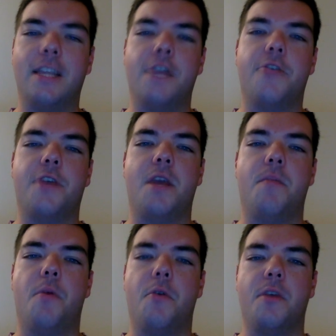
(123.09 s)
later
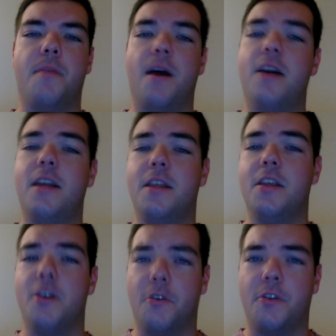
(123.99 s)
game Pokemon in
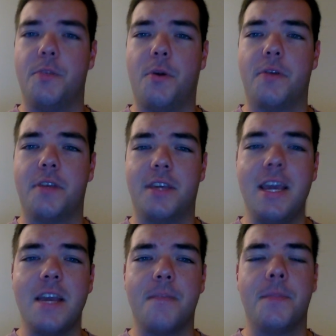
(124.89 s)
the early part of the
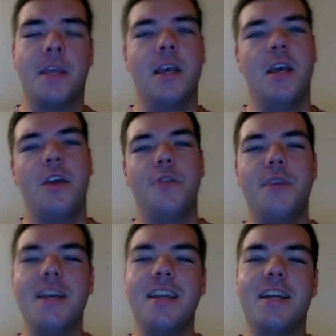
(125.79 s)
game. You
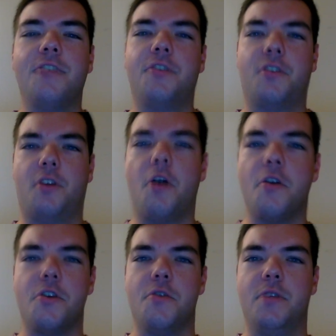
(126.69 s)
can't catch a
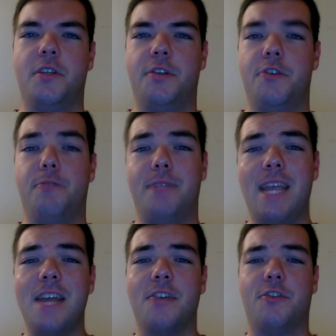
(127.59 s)
Staryu until you
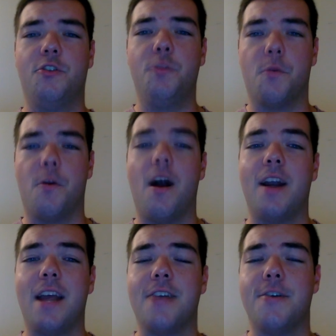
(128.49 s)
obtain a Super
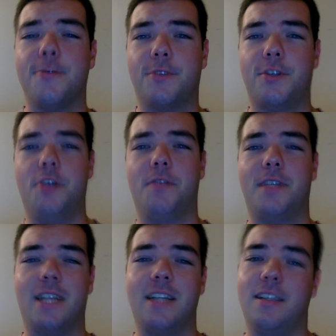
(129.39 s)
Rod and no Surf
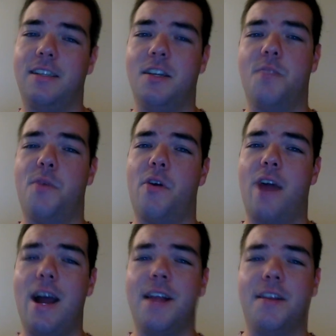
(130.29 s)
to get to Cinnabar
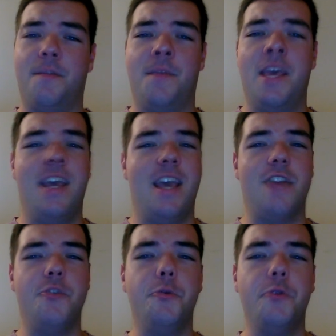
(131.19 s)
Island,
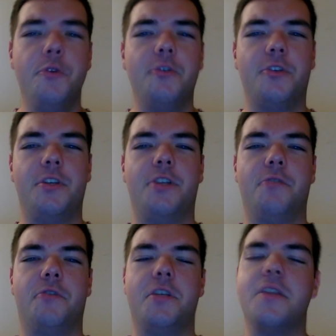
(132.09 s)
and you usually
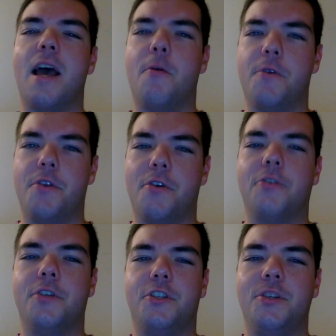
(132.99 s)
don't see that with
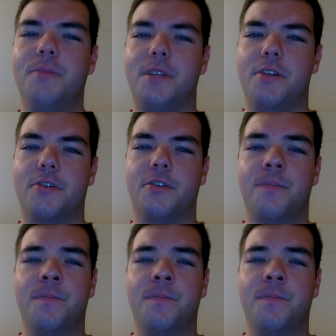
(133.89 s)
early gym leaders.